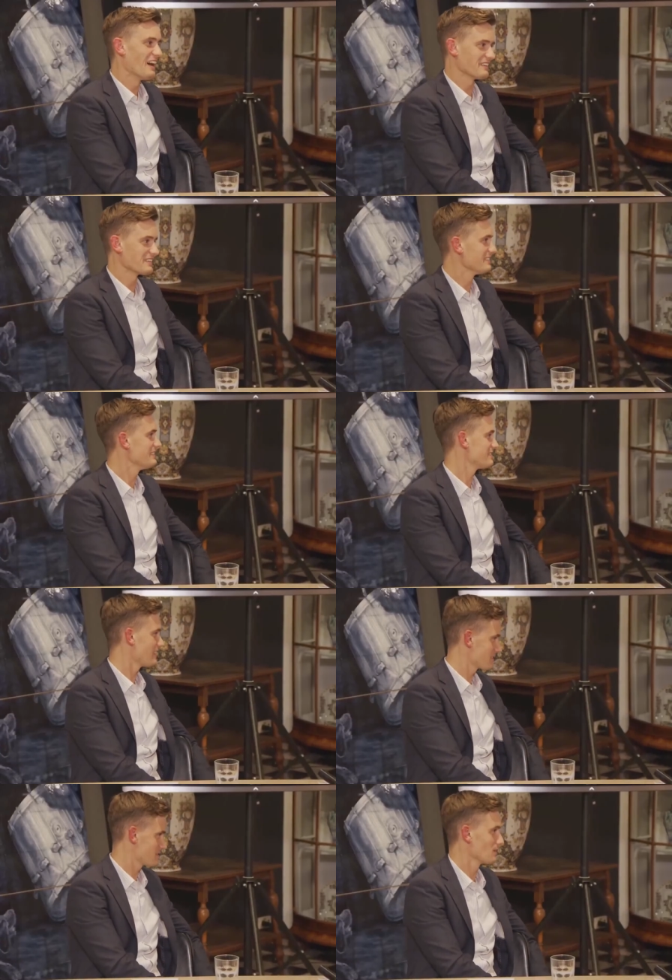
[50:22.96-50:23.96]
I think you need to
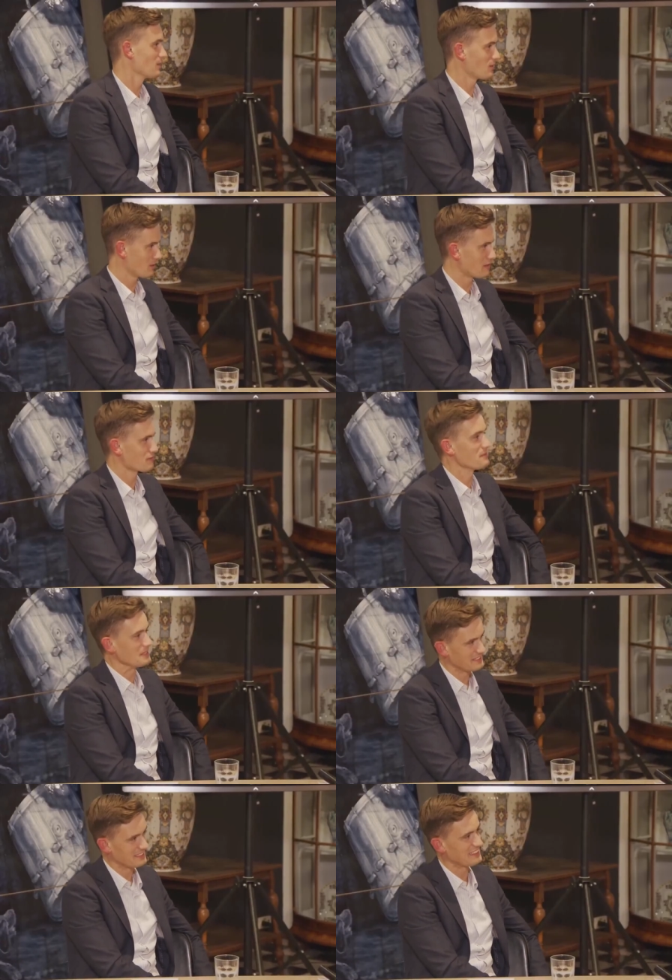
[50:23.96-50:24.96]
ask your local
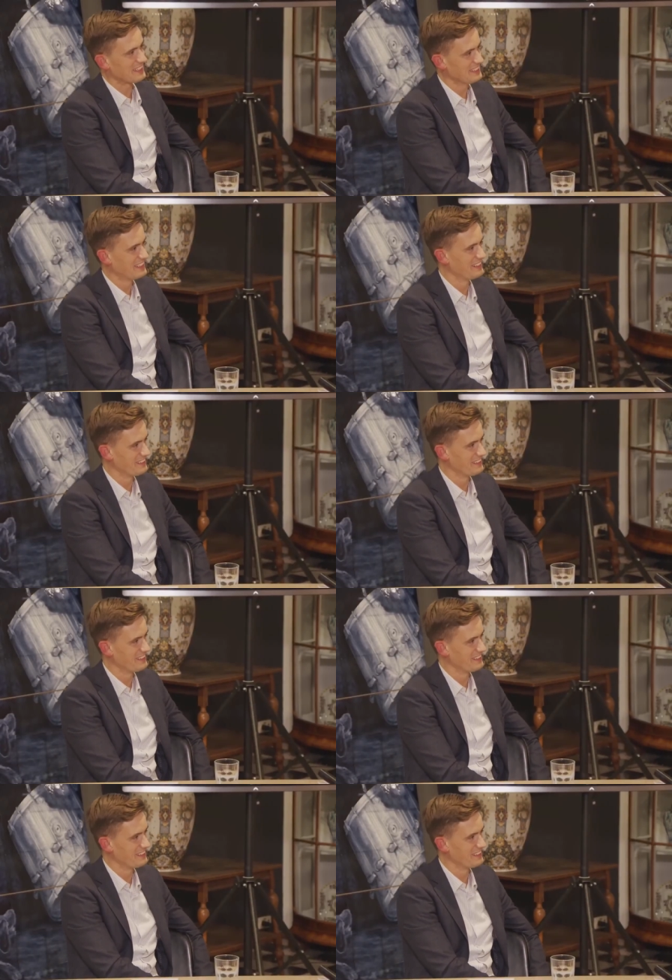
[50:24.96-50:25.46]
government uh, yeah,